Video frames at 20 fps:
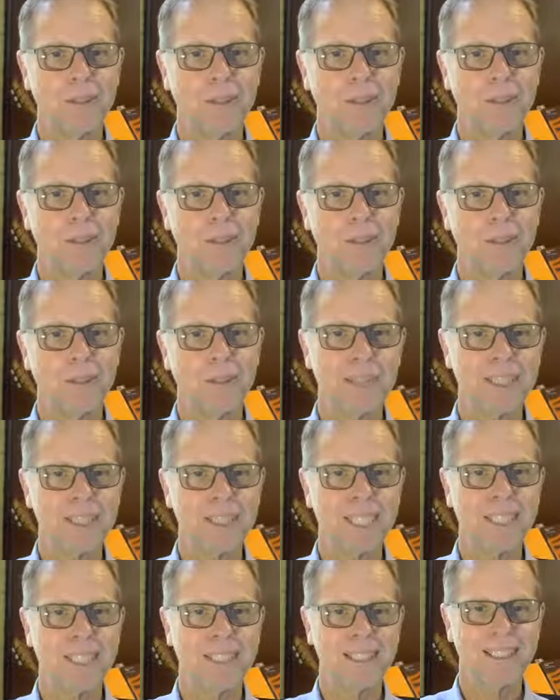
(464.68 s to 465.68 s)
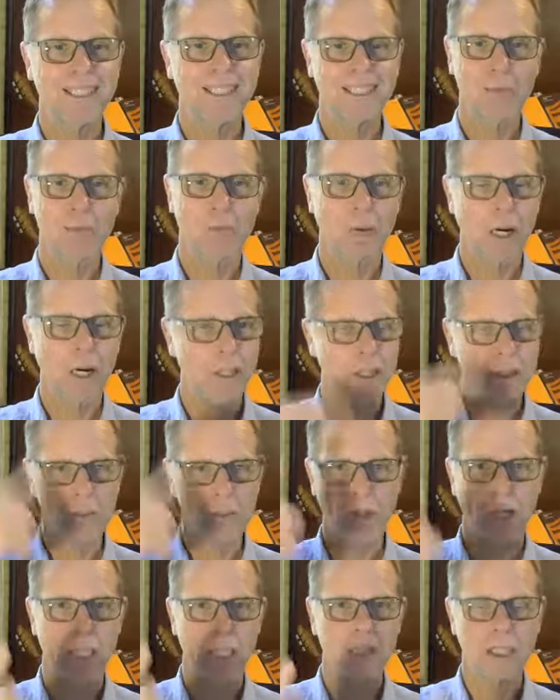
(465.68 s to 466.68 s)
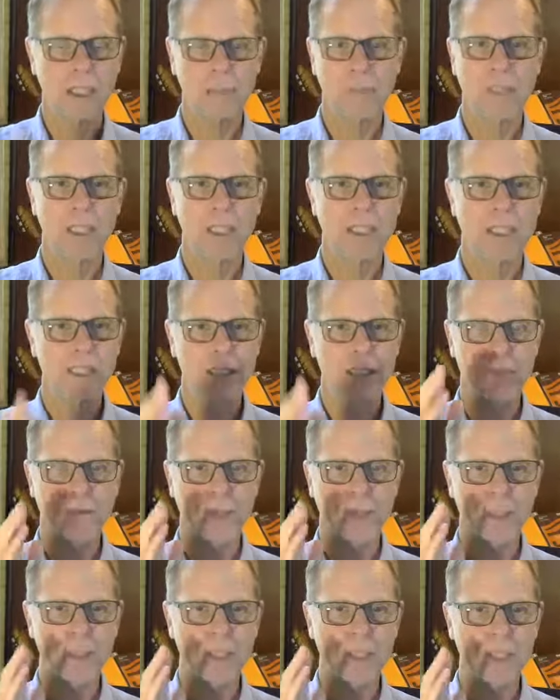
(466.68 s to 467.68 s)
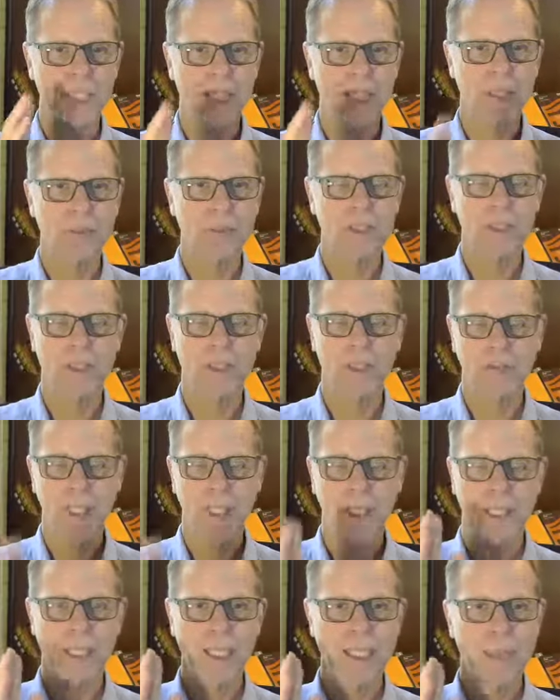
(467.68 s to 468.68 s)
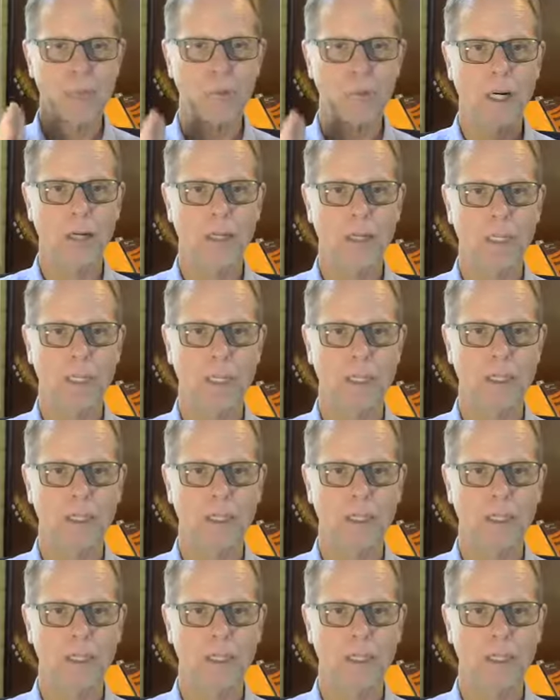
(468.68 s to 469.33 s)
see worryings arising, we can just firmly say to ourselves, here's worrying.